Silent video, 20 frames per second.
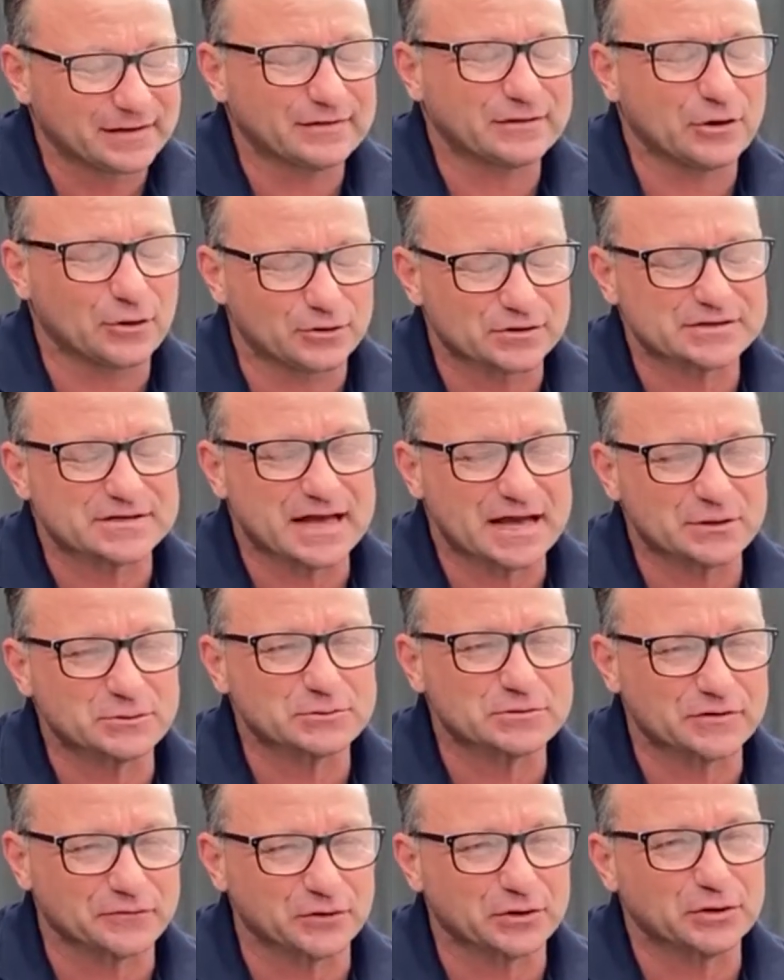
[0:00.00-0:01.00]
the honest answer
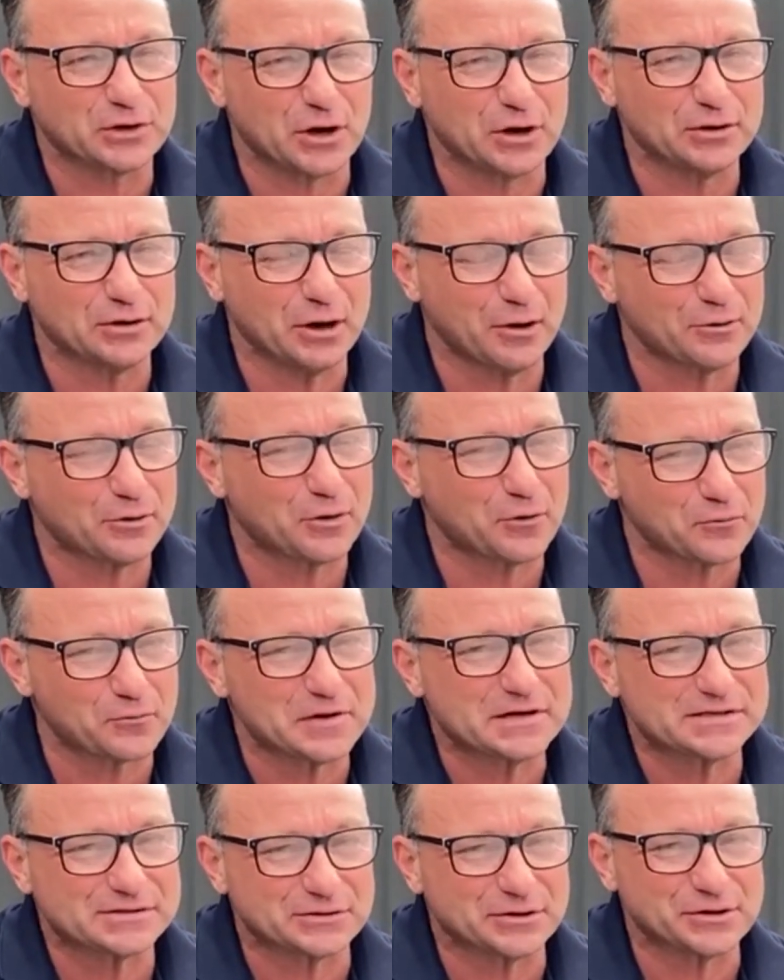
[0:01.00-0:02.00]
is, if I don't know it, I'll
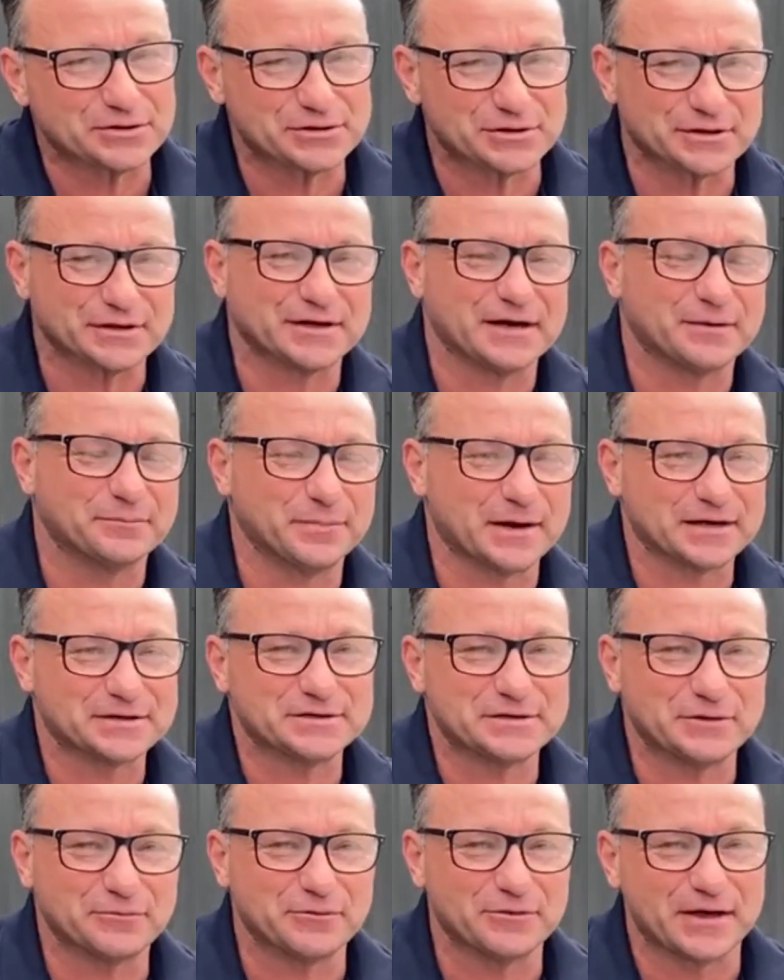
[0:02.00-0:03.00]
research it and come back
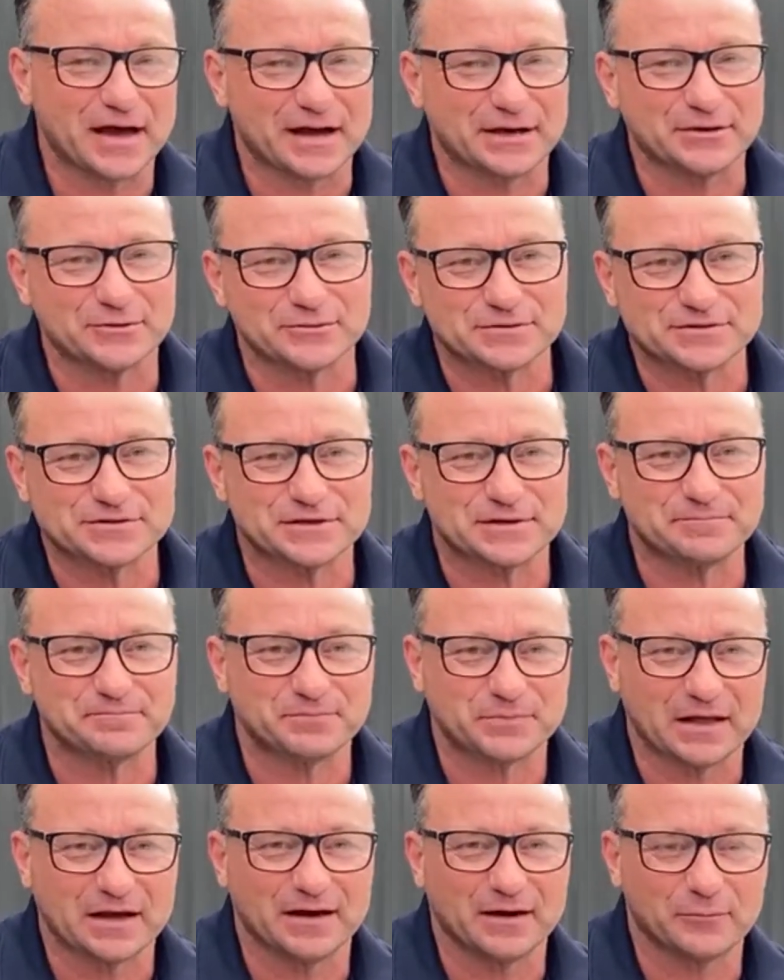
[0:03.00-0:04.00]
to you with accuracy.
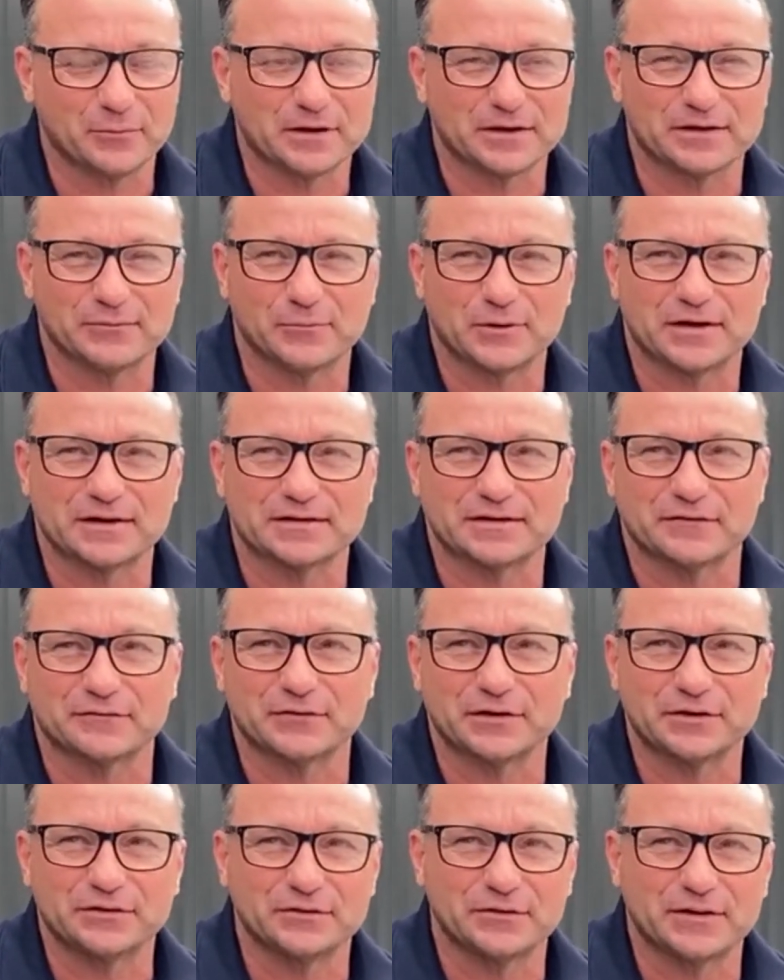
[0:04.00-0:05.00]
We can
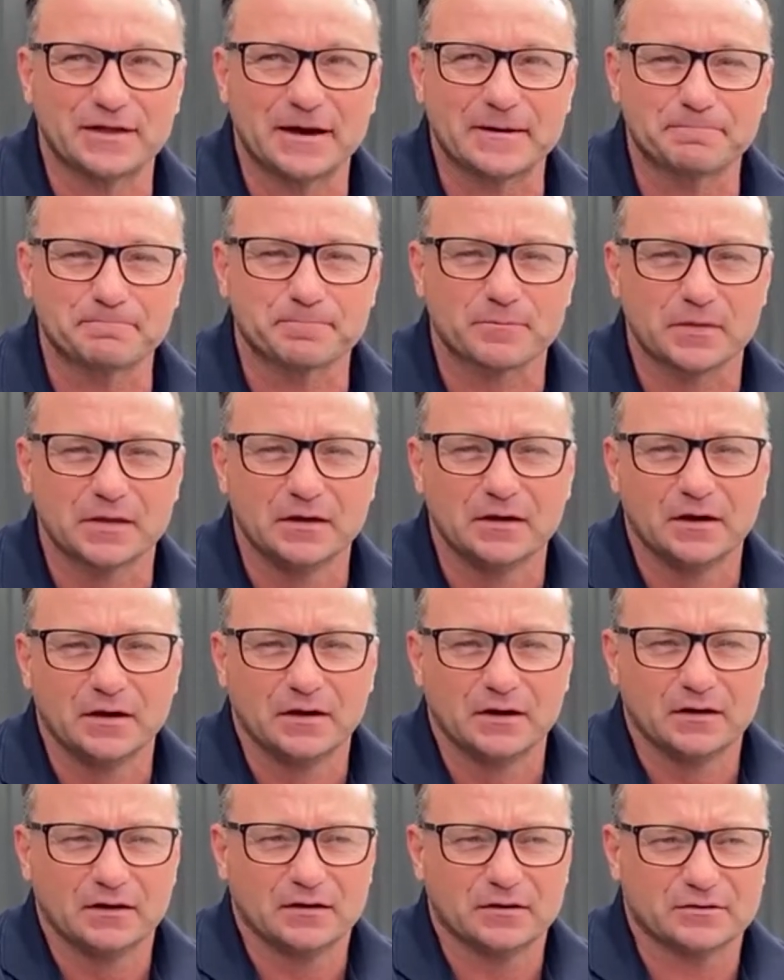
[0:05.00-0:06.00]
definitely do that.
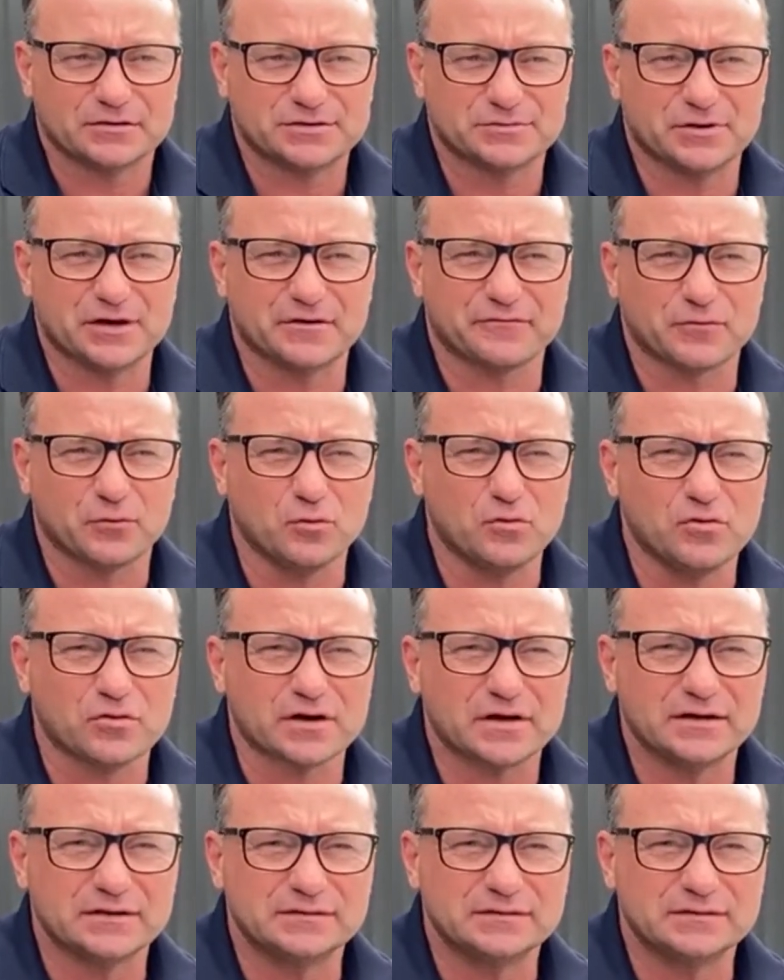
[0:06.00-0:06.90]
Should we go for a walk?